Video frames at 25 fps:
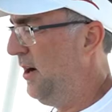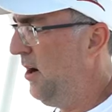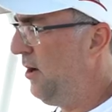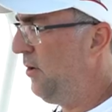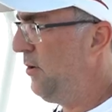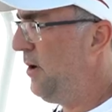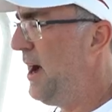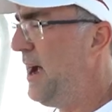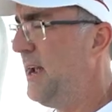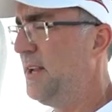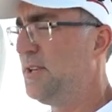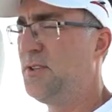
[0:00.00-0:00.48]

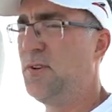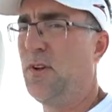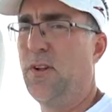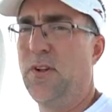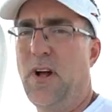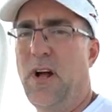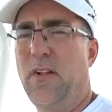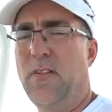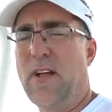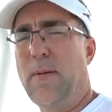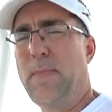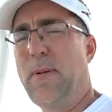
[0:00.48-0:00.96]
All right, so
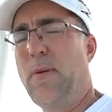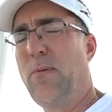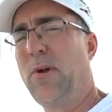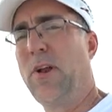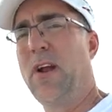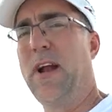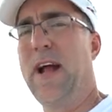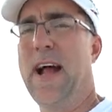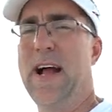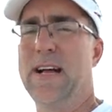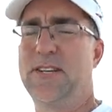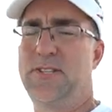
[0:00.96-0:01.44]
a lot of people are
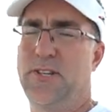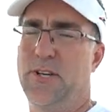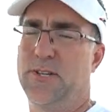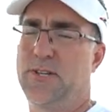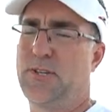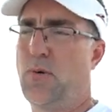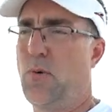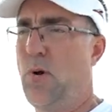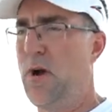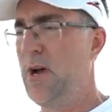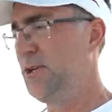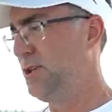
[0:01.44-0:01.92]
gonna ask
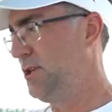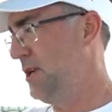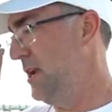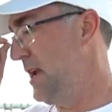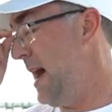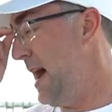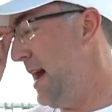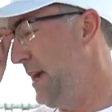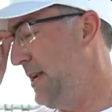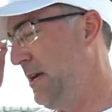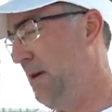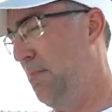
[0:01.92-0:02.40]
this question,
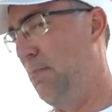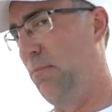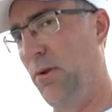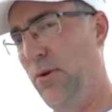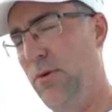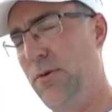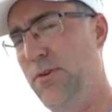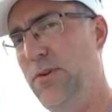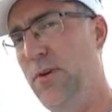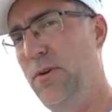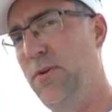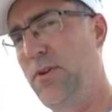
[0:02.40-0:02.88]
how do you
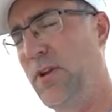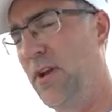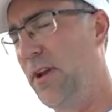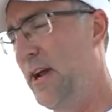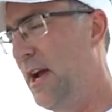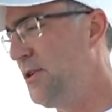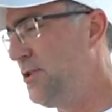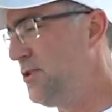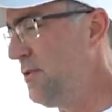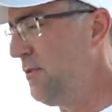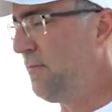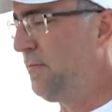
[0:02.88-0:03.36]
Bluetooth
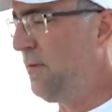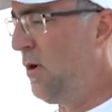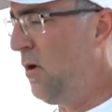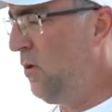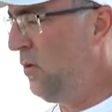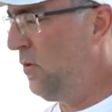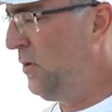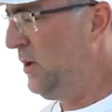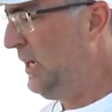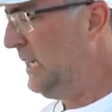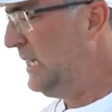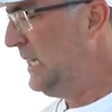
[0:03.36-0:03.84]
connect your
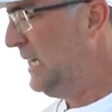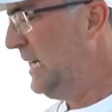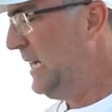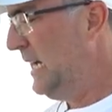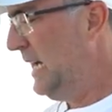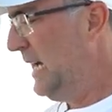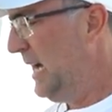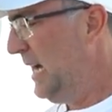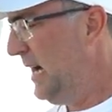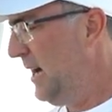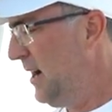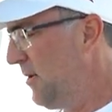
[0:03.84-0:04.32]
phone?
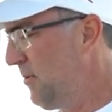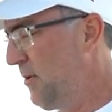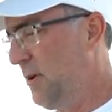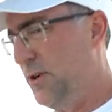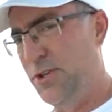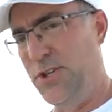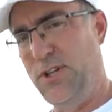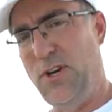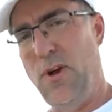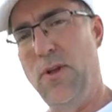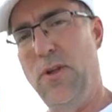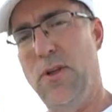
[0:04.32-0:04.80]
Uh, I
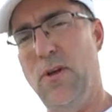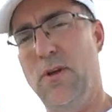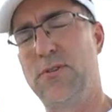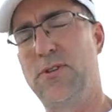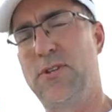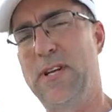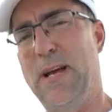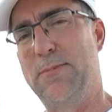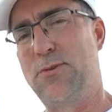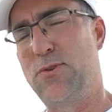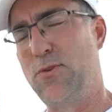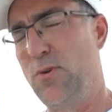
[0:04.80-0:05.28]
wanna show you
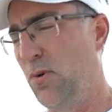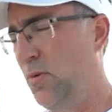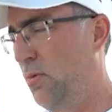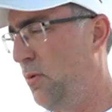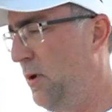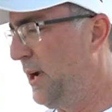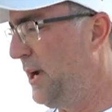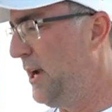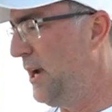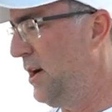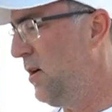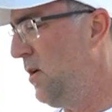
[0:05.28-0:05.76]
those steps real
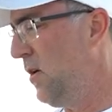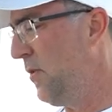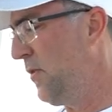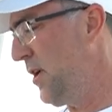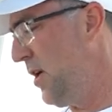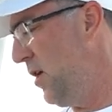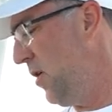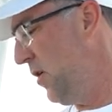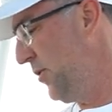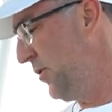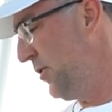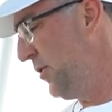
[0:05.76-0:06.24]
quick here on
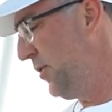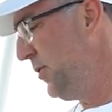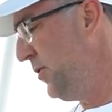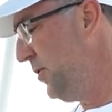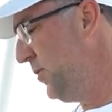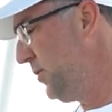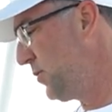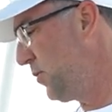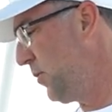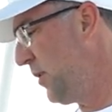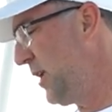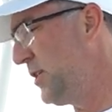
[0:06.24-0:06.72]
the all
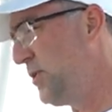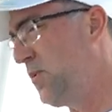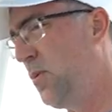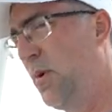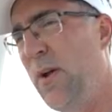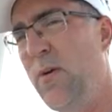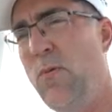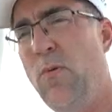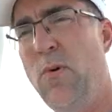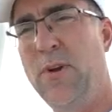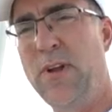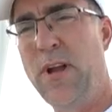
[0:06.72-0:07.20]
new
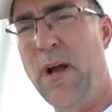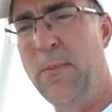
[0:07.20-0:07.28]
2021